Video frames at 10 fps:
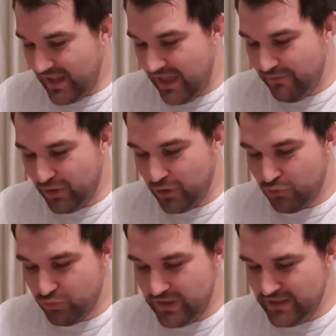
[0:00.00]
Having
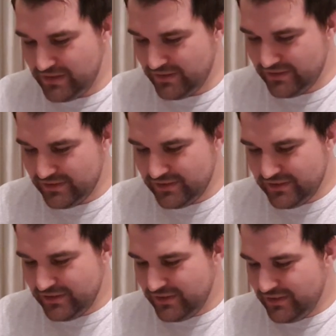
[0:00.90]
agreed,
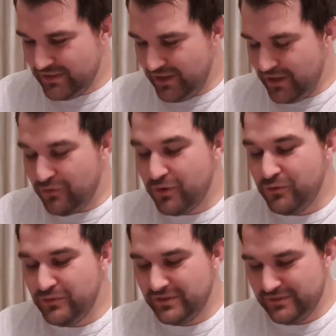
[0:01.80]

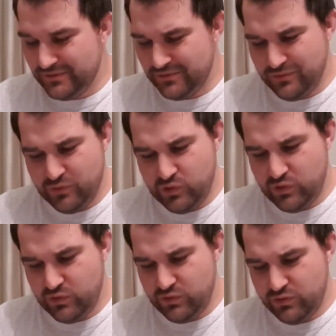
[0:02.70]
grilled
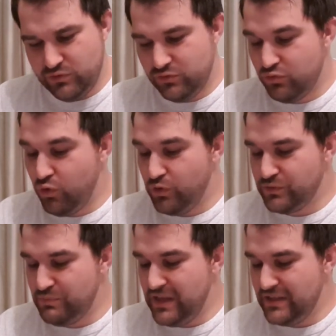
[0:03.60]

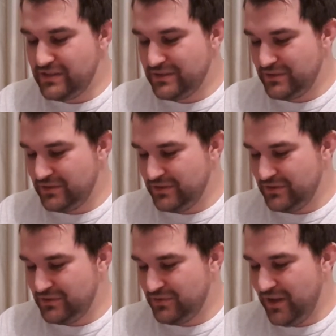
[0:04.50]
Graw's meat,
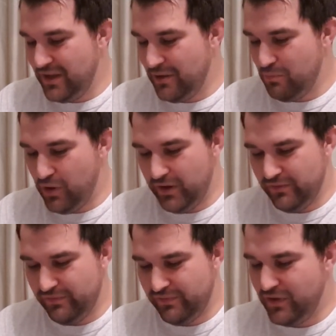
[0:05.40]
drinking a pint
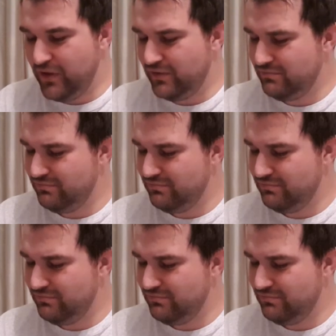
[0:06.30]
of